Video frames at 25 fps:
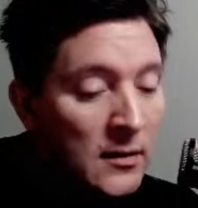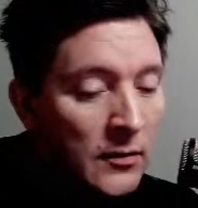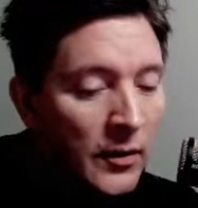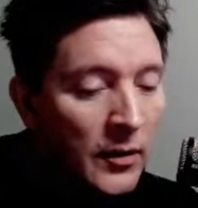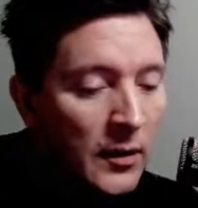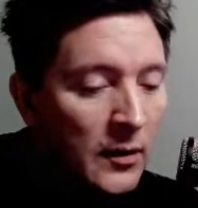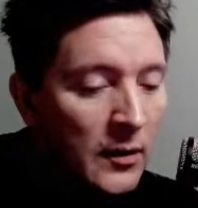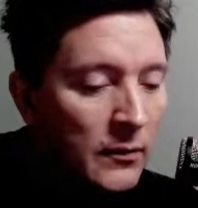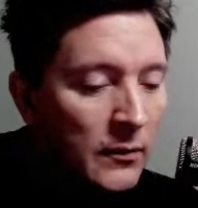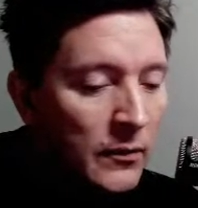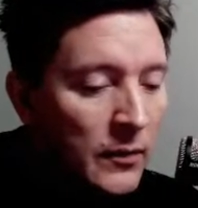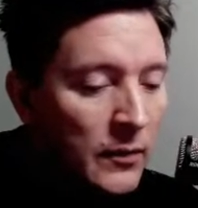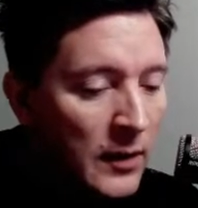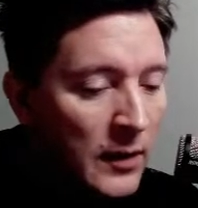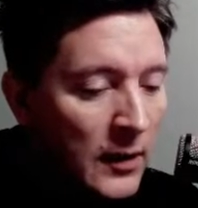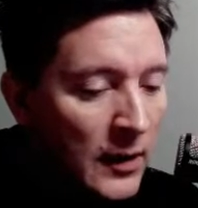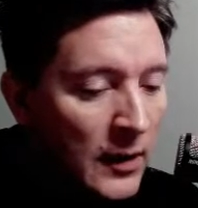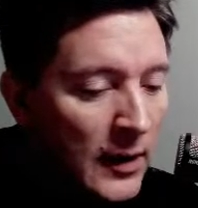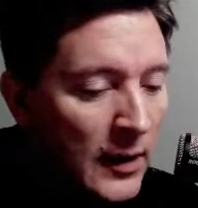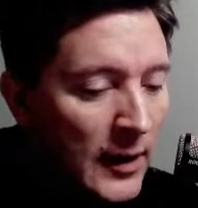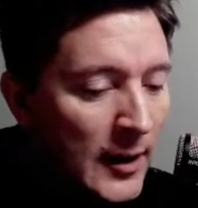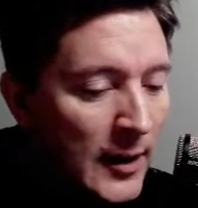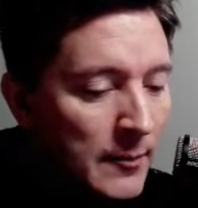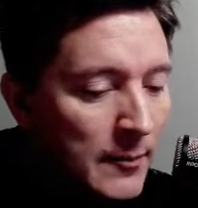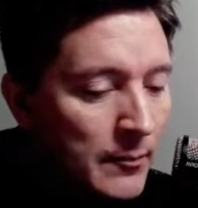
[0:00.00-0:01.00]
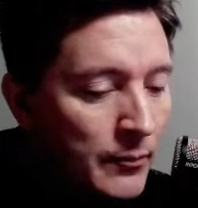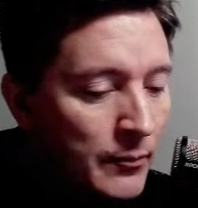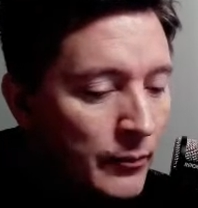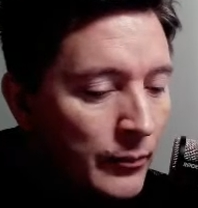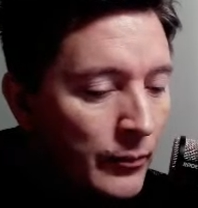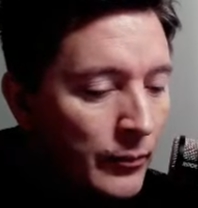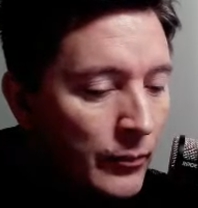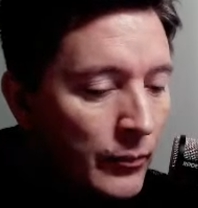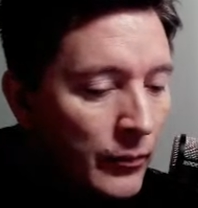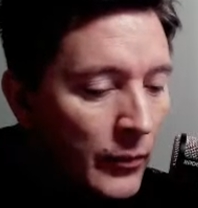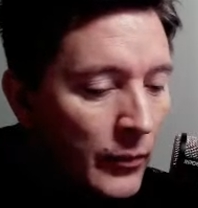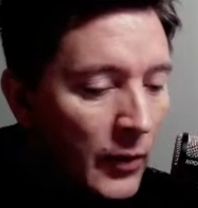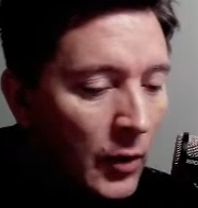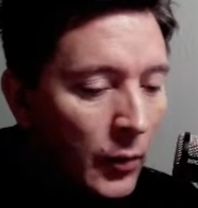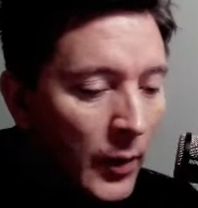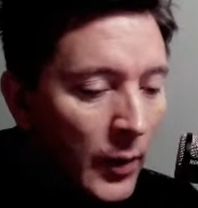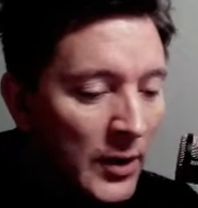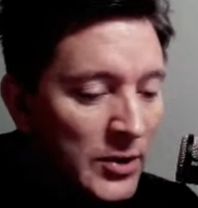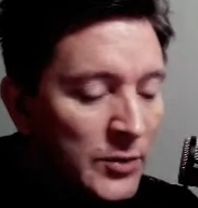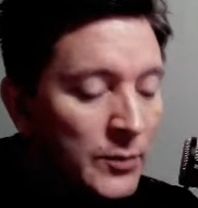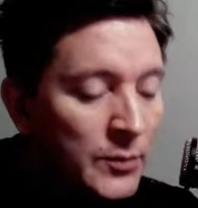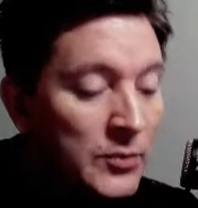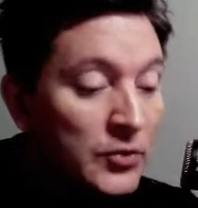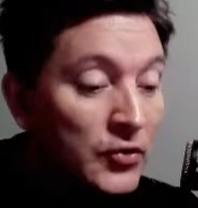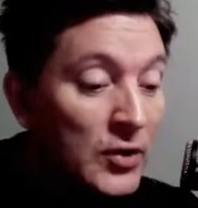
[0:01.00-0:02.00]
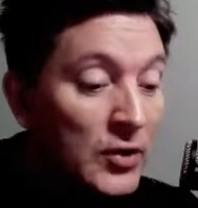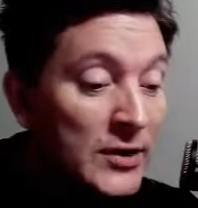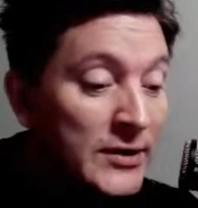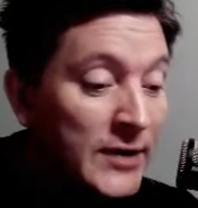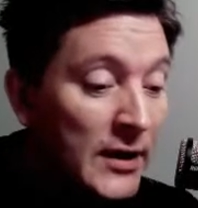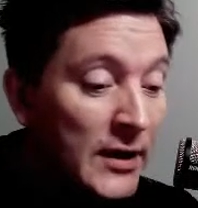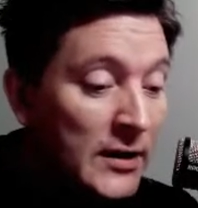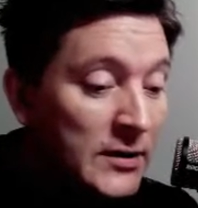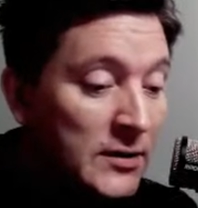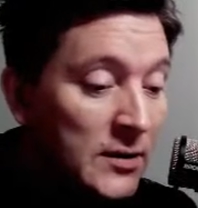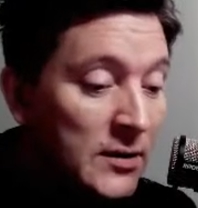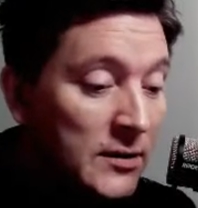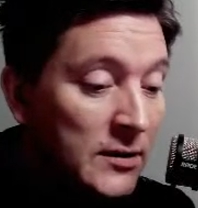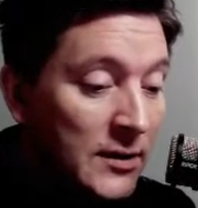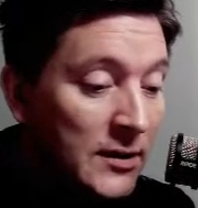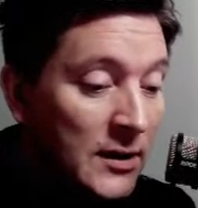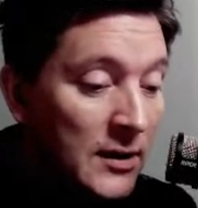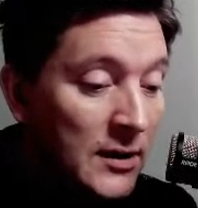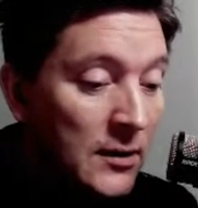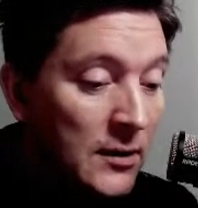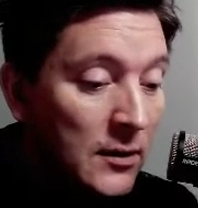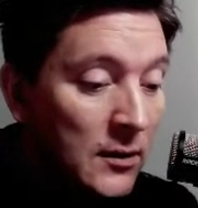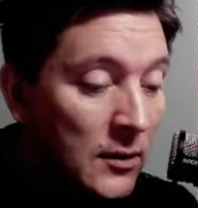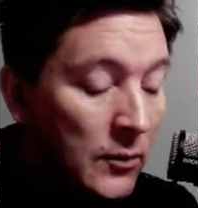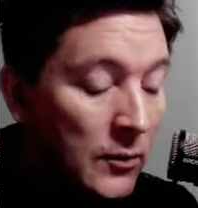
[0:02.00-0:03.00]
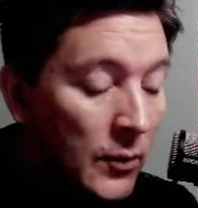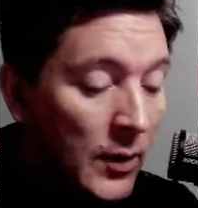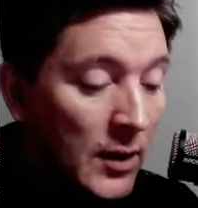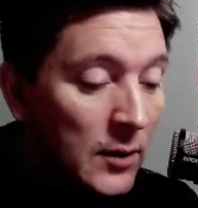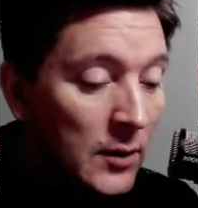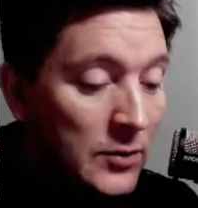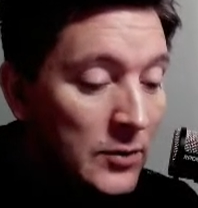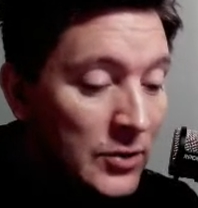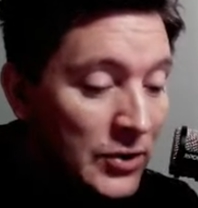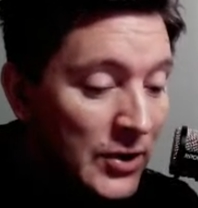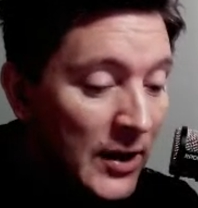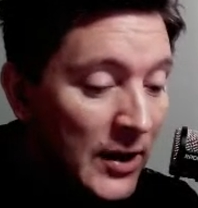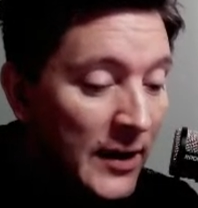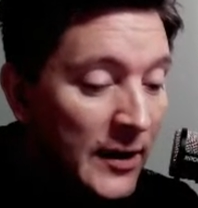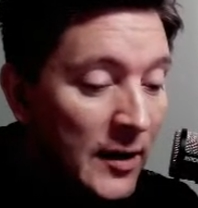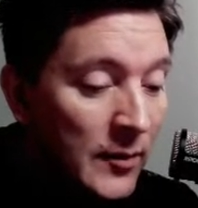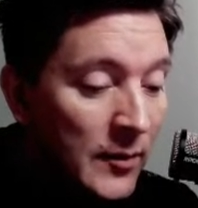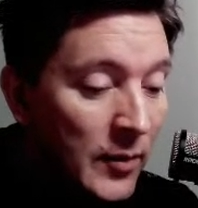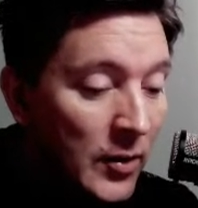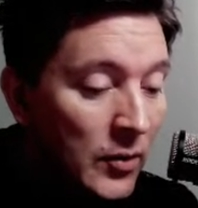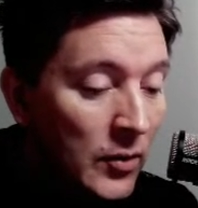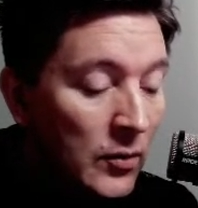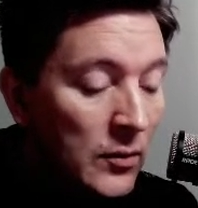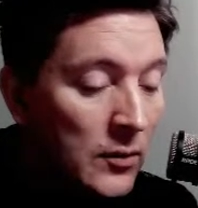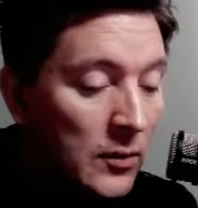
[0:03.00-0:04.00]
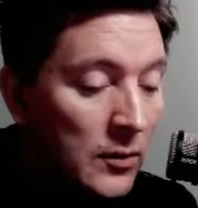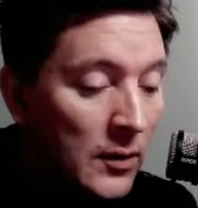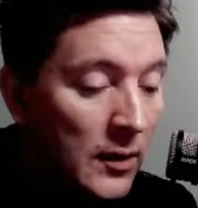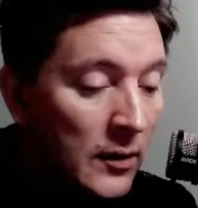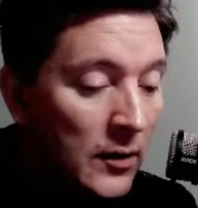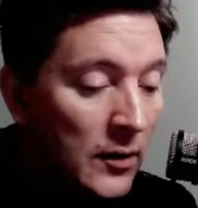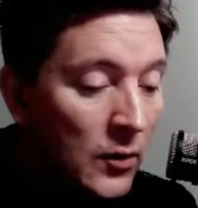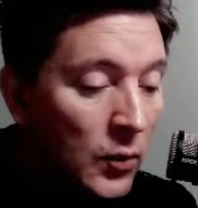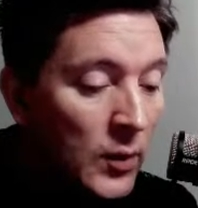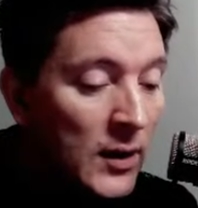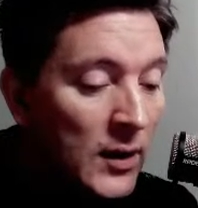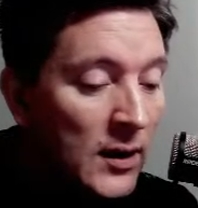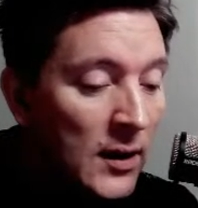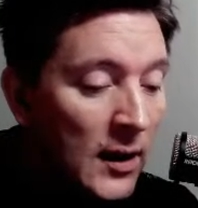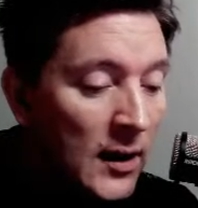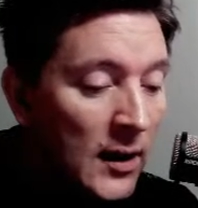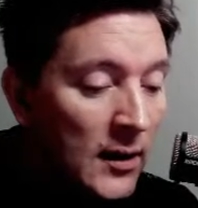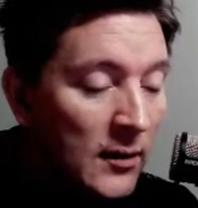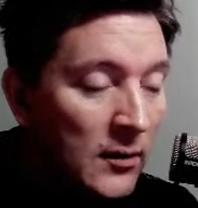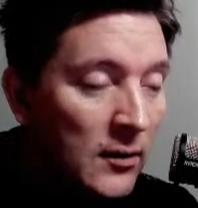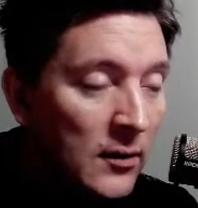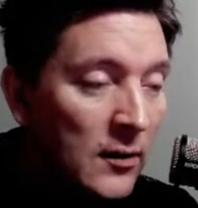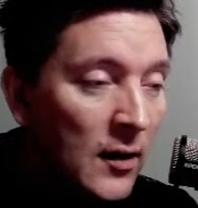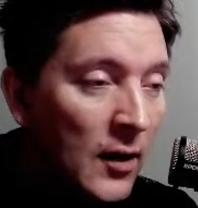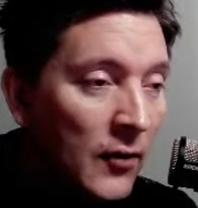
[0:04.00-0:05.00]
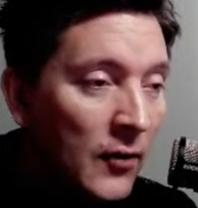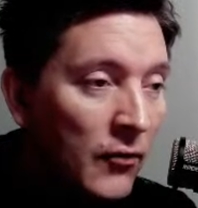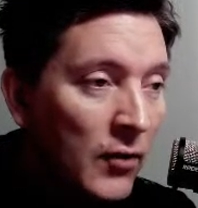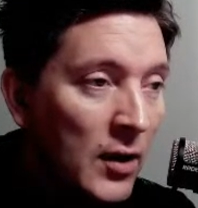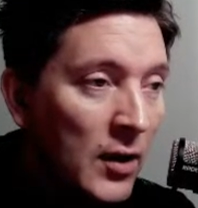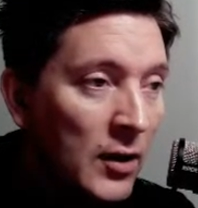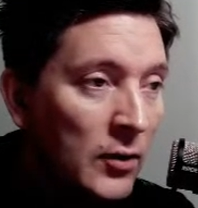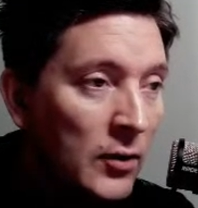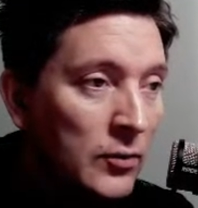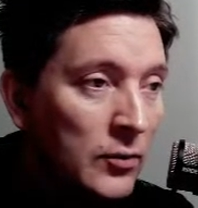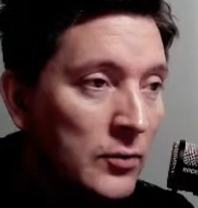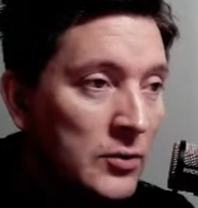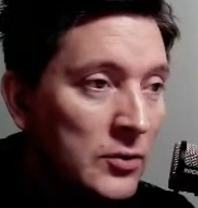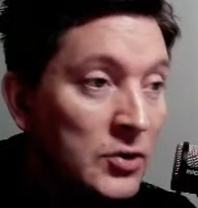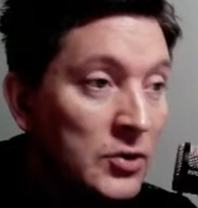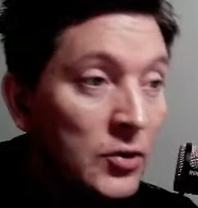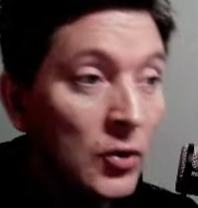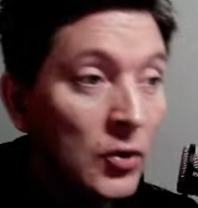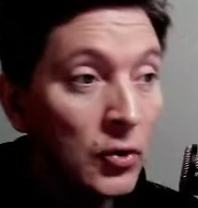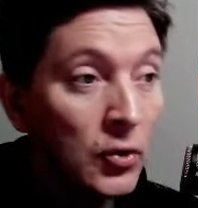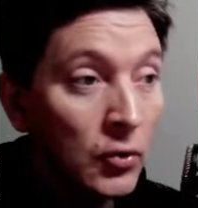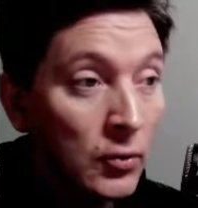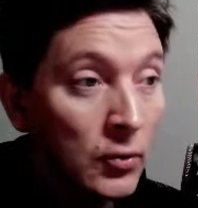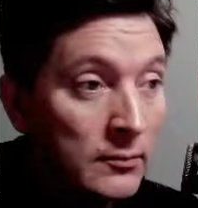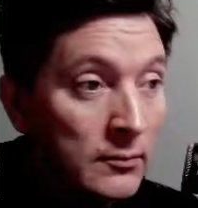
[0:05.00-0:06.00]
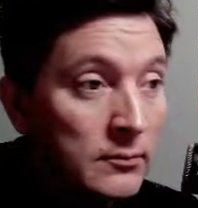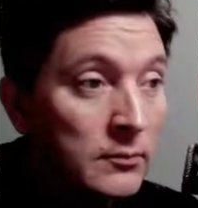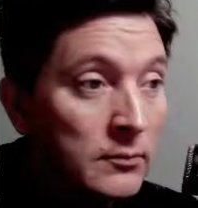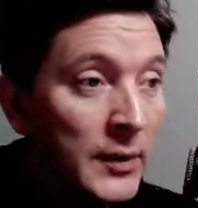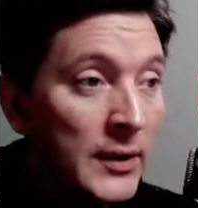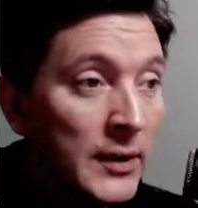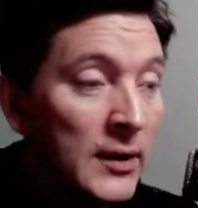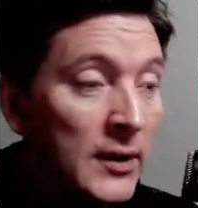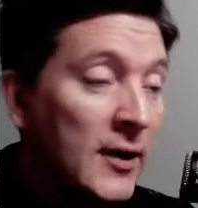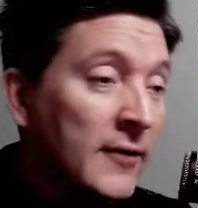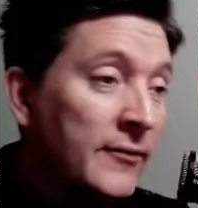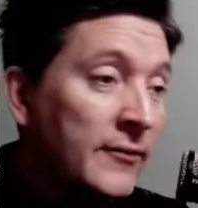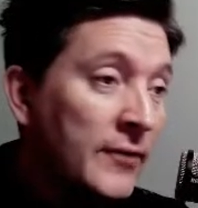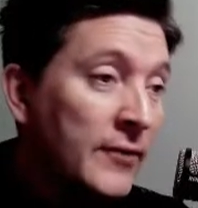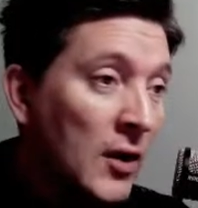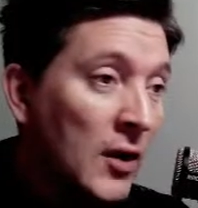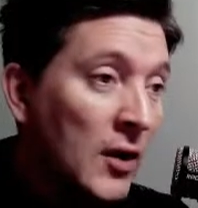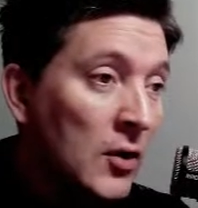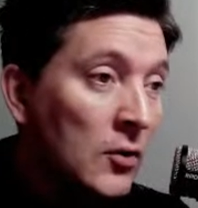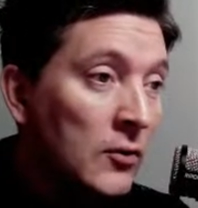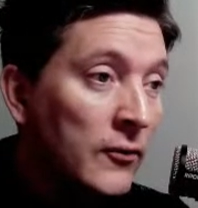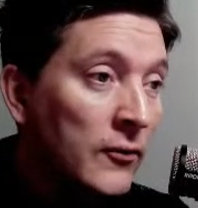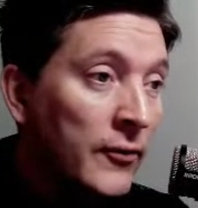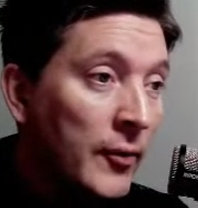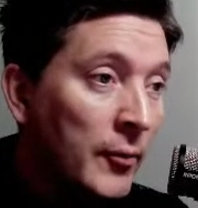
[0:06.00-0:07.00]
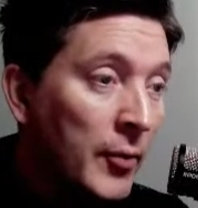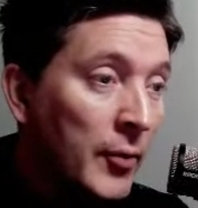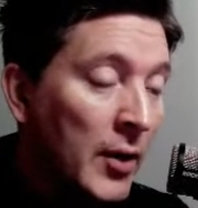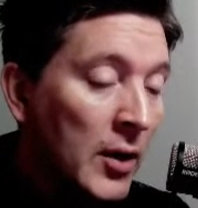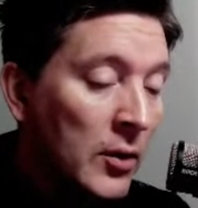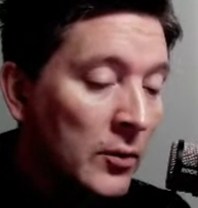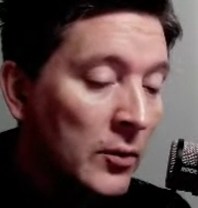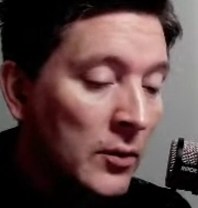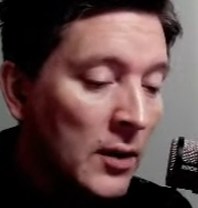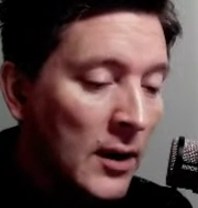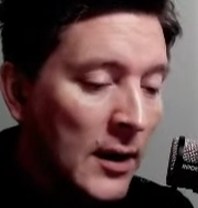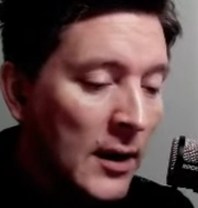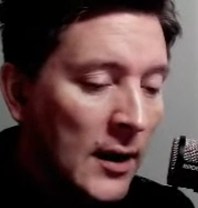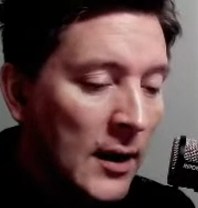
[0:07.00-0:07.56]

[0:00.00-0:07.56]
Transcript: the question was raised yesterday when I was chatting about the weekend around Sorrow being left out for Brown.